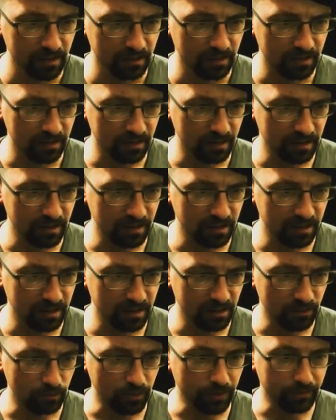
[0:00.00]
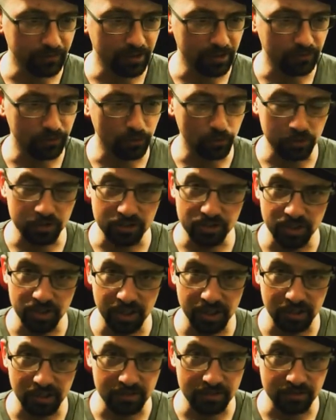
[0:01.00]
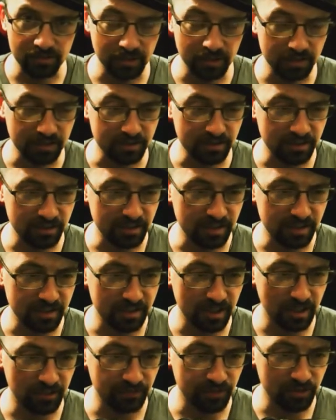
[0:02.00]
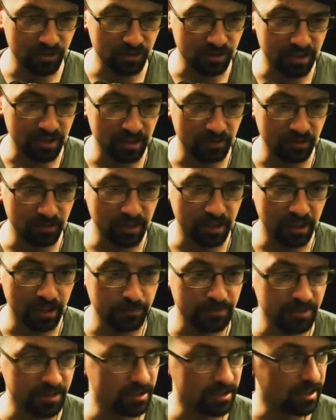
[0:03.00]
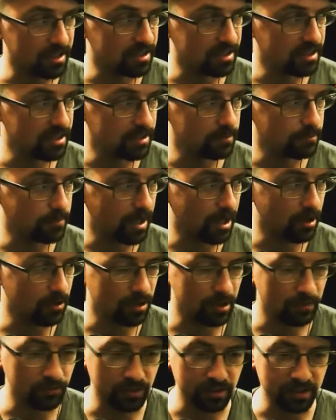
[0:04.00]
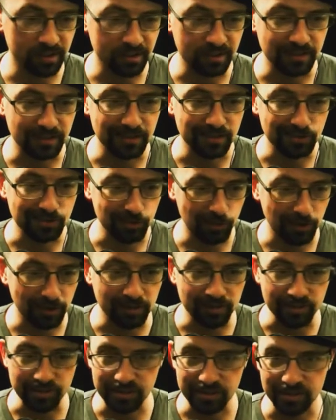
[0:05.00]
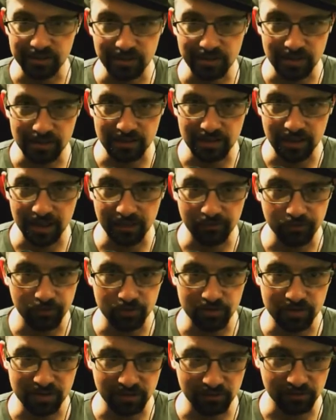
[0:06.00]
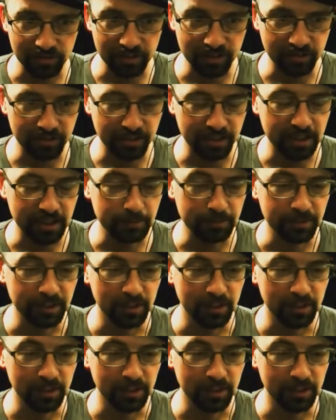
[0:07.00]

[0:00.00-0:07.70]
The Rift It Forward chat, I strongly suggest that if you're just gearing up. Season power leveling, strongly suggest that if you're still gearing up.